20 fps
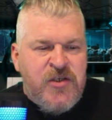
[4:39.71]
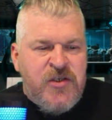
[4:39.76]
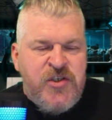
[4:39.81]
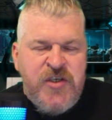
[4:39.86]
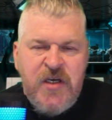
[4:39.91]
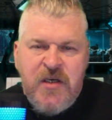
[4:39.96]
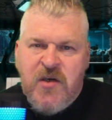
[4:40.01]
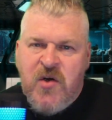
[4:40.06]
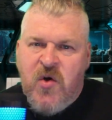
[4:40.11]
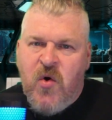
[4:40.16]

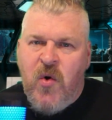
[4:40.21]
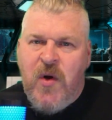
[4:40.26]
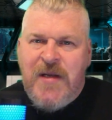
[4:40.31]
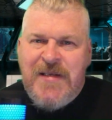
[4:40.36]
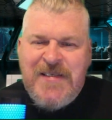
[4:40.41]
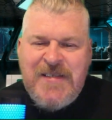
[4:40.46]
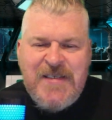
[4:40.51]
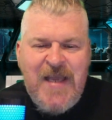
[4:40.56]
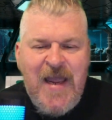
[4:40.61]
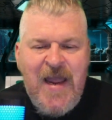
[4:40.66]
shitcoin
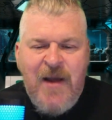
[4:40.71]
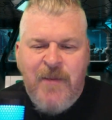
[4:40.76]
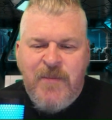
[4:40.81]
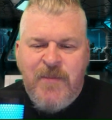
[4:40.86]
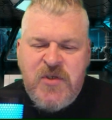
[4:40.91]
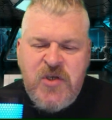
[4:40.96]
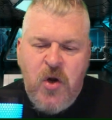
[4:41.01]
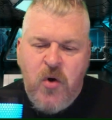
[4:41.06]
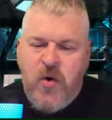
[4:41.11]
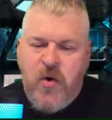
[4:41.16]

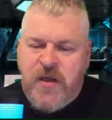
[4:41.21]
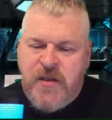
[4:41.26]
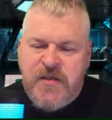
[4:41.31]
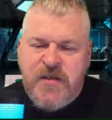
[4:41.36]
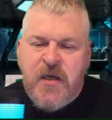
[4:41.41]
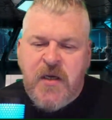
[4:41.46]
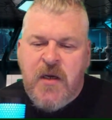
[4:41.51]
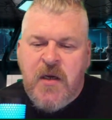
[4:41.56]
scam tokens.